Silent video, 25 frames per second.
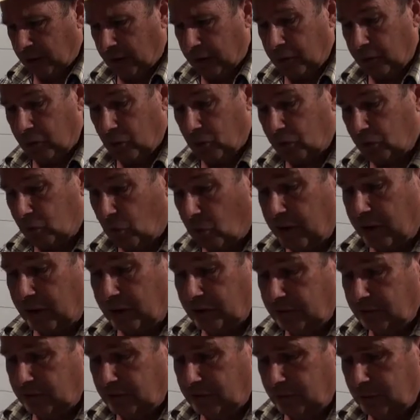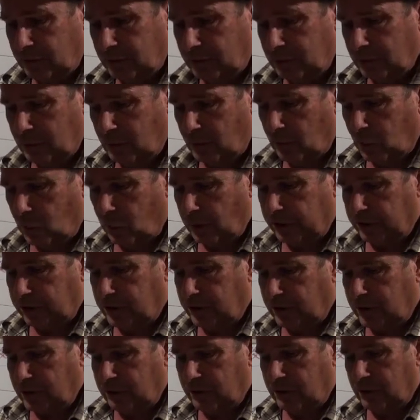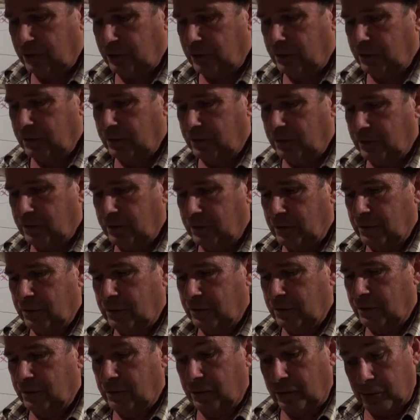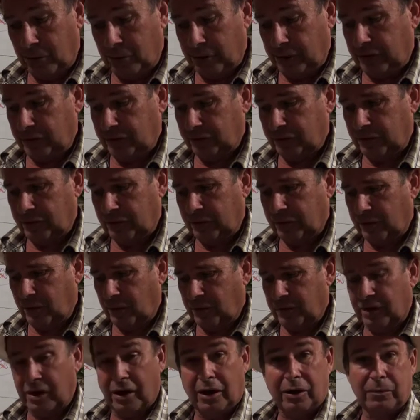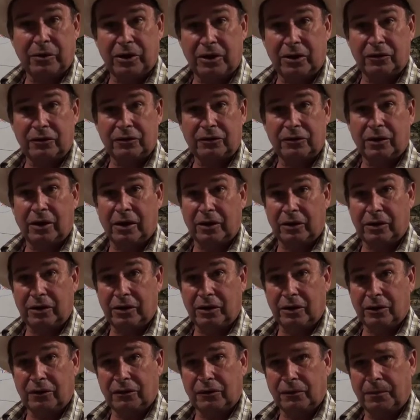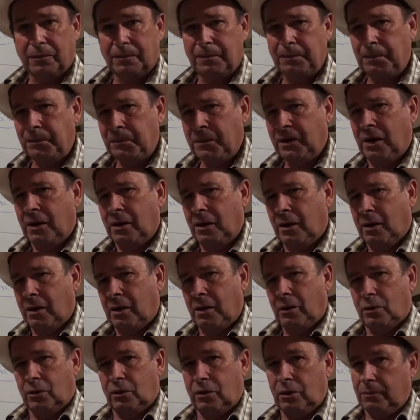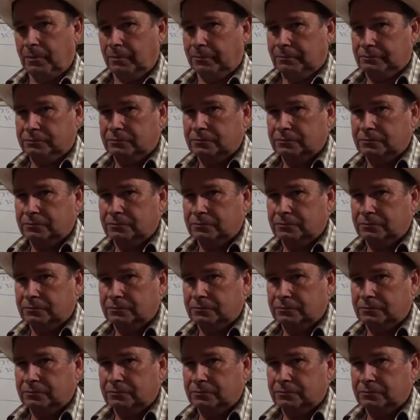And it was west 110 degrees, 39 minutes, and 8/10. Well,